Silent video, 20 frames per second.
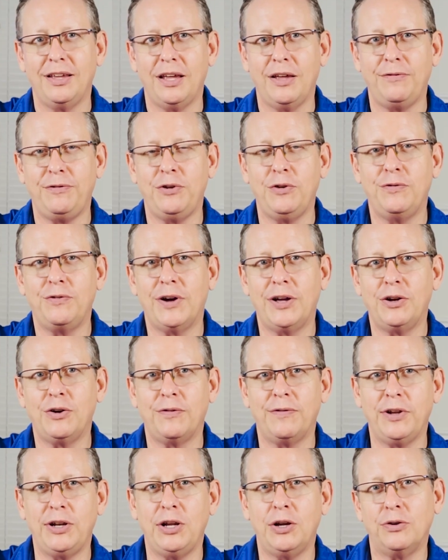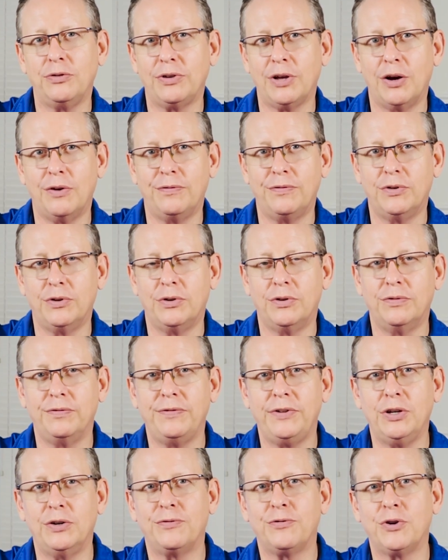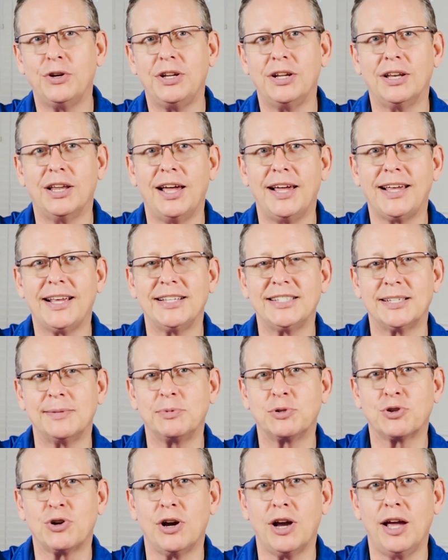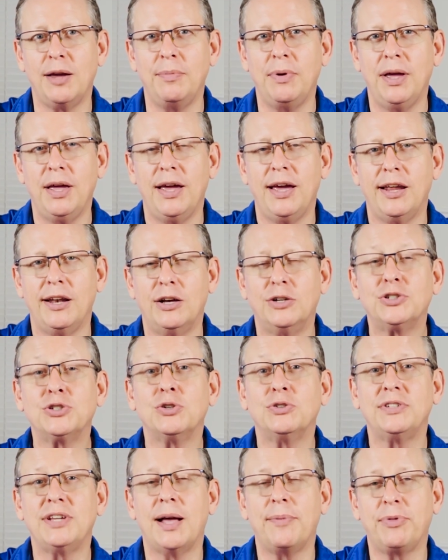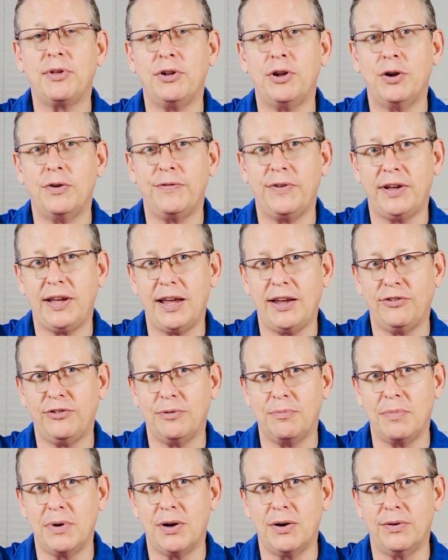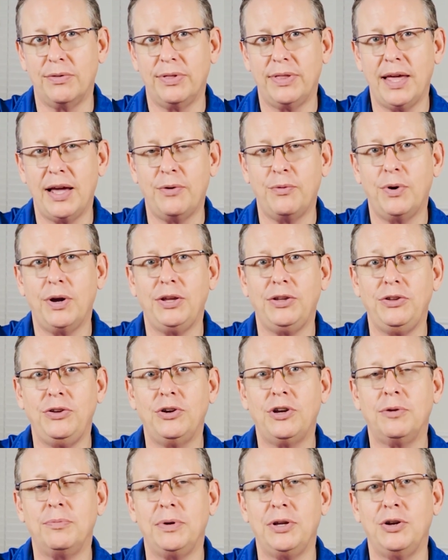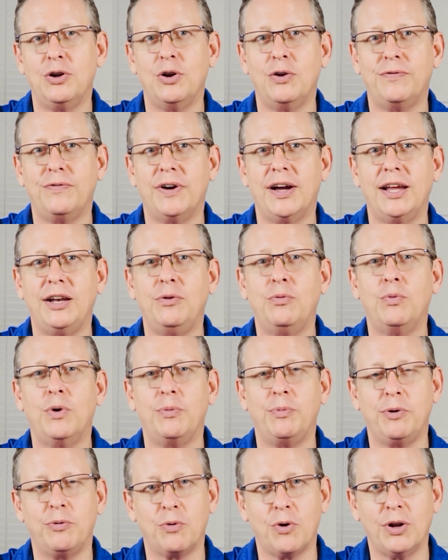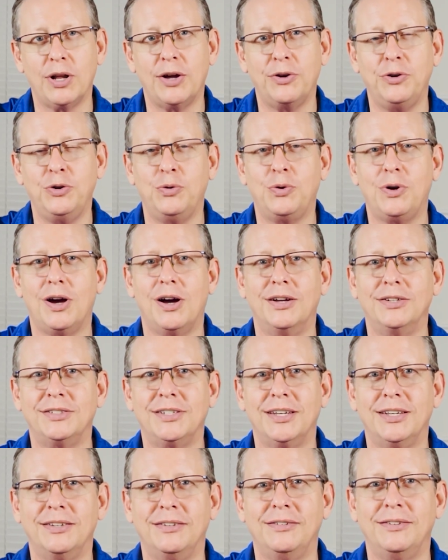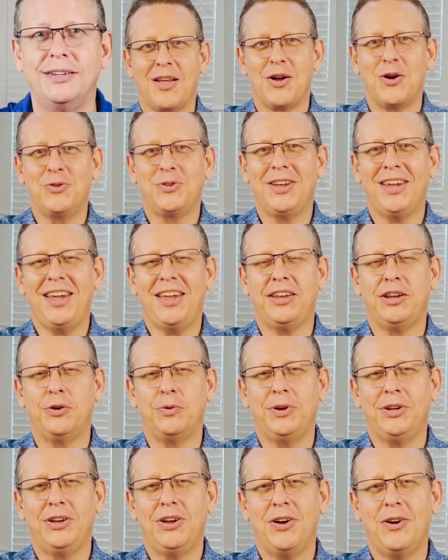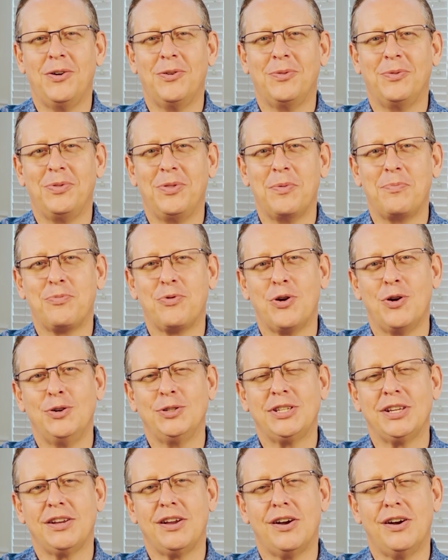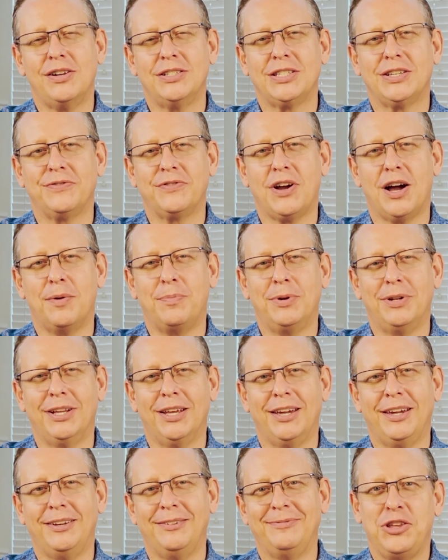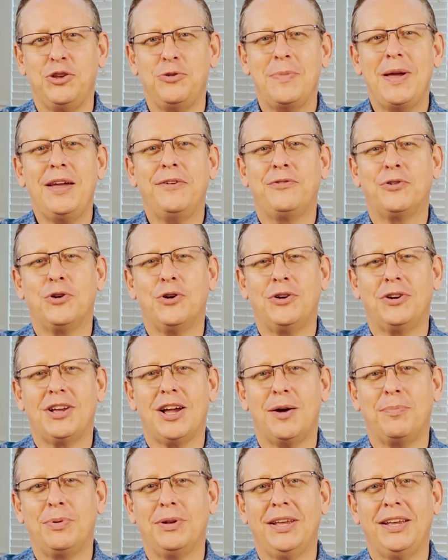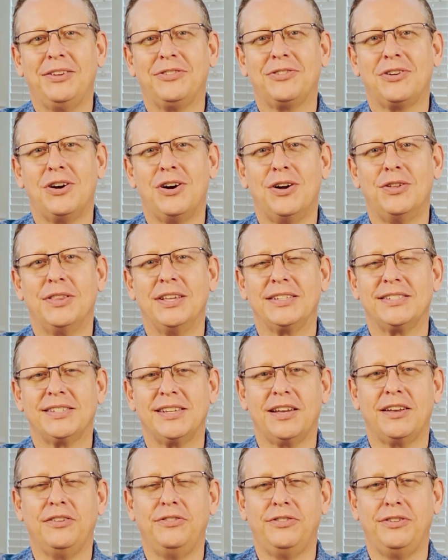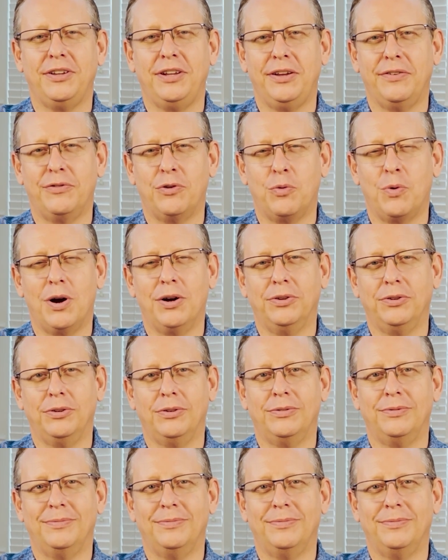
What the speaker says: If you find our videos helpful, feel free to like and subscribe, and also tap the notification bell. That way you can be notified when we roll out new content. Okay, here we go. The pros and cons of Kapolei. You may have heard Kapolei is called the second city of Oahu.